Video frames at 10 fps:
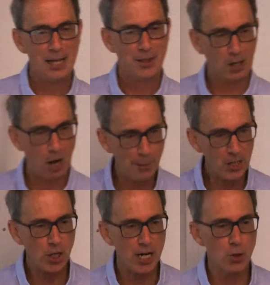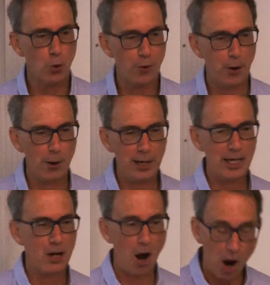The Climate Change
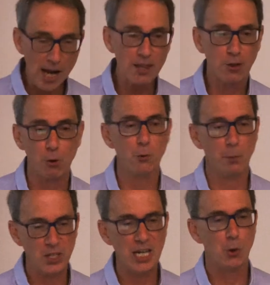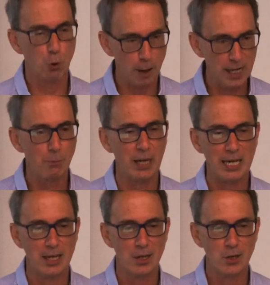Authority, I thought, was
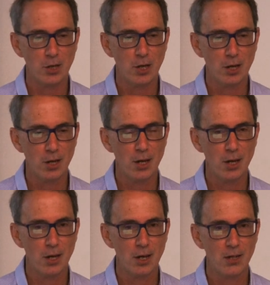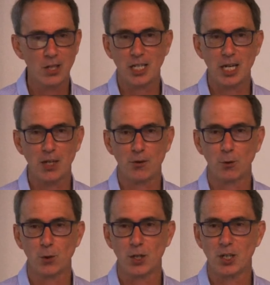incredibly successful
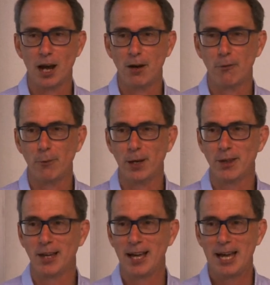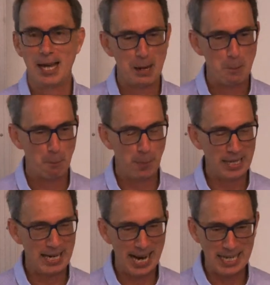to start off with, but
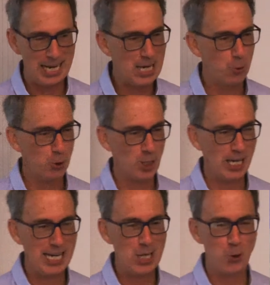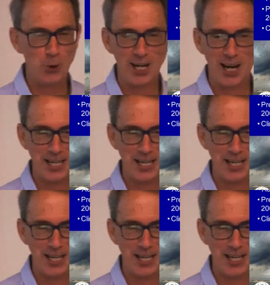it had an interesting history, and I